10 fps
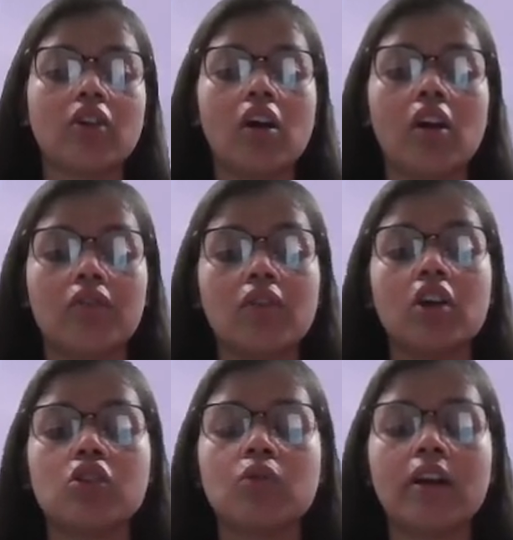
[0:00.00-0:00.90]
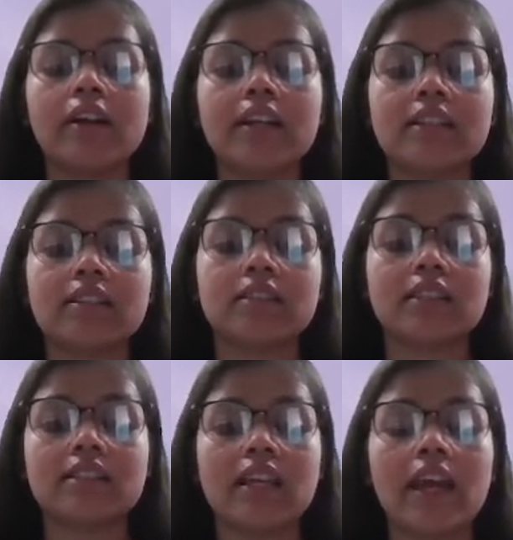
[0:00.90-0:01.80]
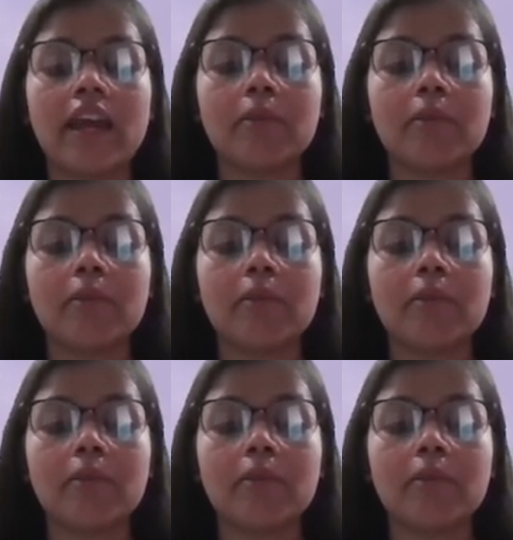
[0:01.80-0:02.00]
of 268